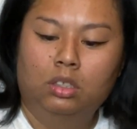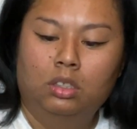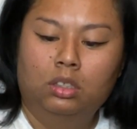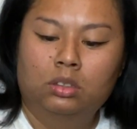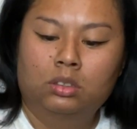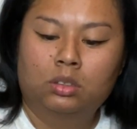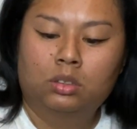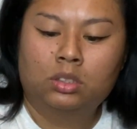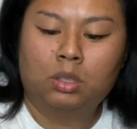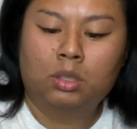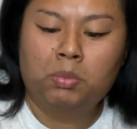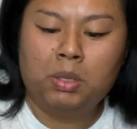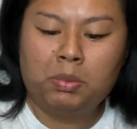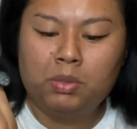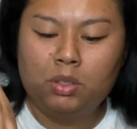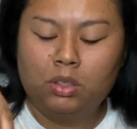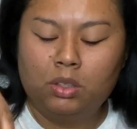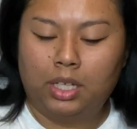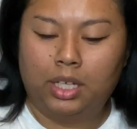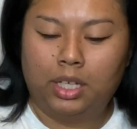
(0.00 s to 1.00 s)
So some
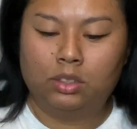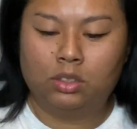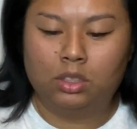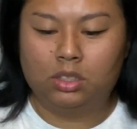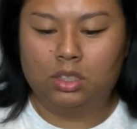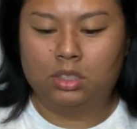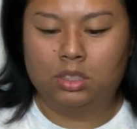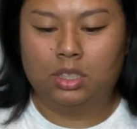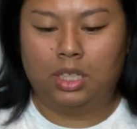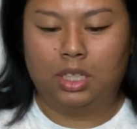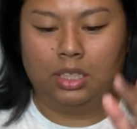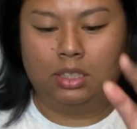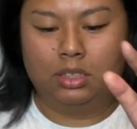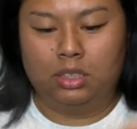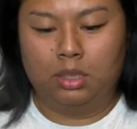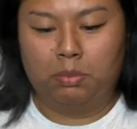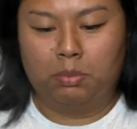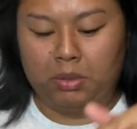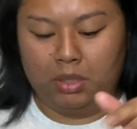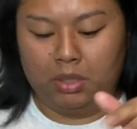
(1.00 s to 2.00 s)
people like to just like
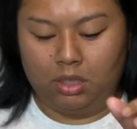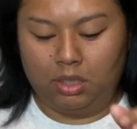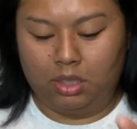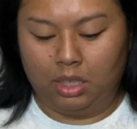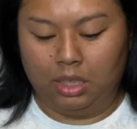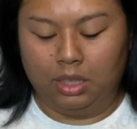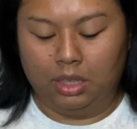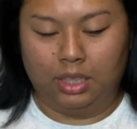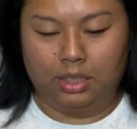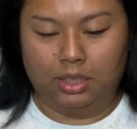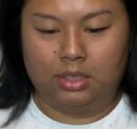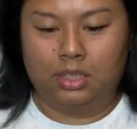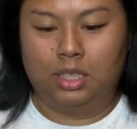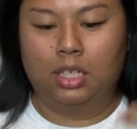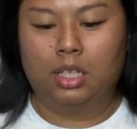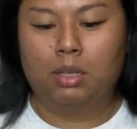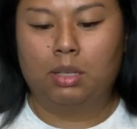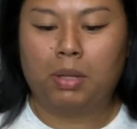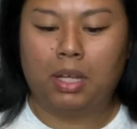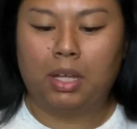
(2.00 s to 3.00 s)
dip it and like take
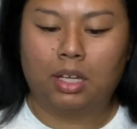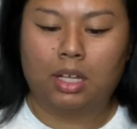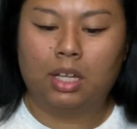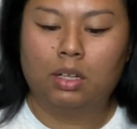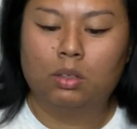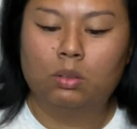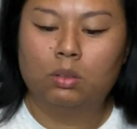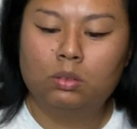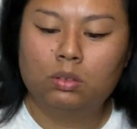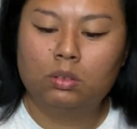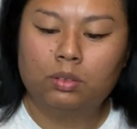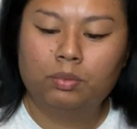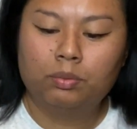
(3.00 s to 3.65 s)
it back out.